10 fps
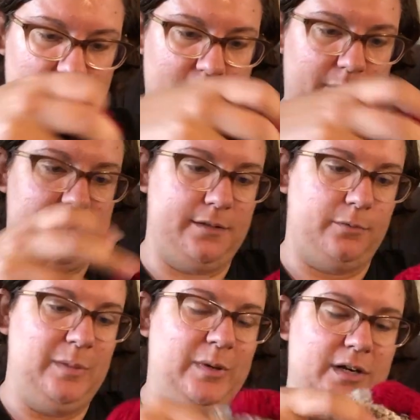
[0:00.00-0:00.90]
So it's in
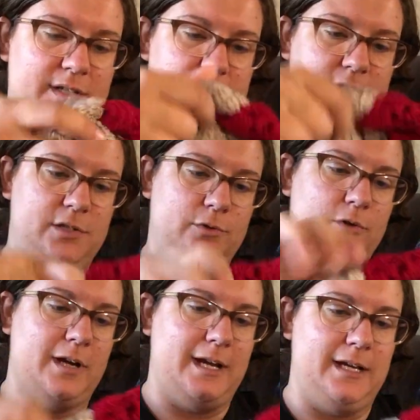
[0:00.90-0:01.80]
3 parts. It's the 2
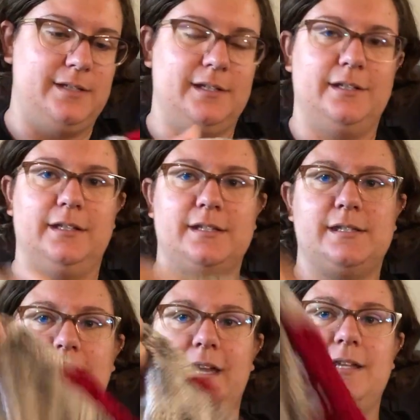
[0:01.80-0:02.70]
grays on the
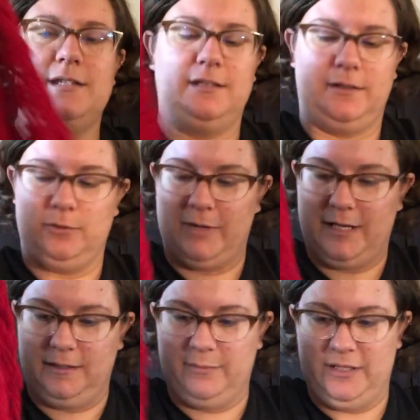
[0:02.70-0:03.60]
sides and then the
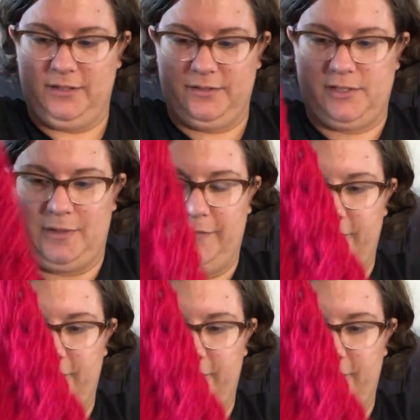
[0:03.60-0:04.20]
red in the middle. So I